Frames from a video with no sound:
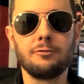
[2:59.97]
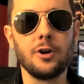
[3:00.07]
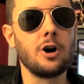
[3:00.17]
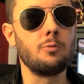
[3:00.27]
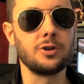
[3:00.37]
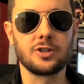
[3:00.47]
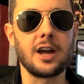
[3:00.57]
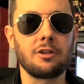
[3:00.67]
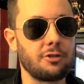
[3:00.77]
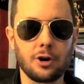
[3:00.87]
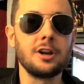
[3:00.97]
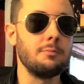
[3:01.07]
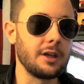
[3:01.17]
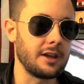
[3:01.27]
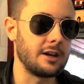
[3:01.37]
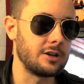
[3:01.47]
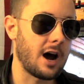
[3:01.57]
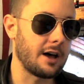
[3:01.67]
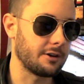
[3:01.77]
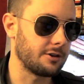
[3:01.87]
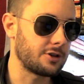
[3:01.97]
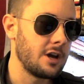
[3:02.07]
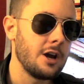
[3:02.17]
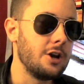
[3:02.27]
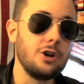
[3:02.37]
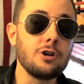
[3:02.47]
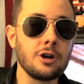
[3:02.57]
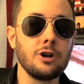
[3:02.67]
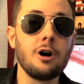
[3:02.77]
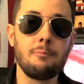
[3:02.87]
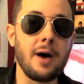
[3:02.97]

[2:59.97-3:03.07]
film was like $30 million. You can go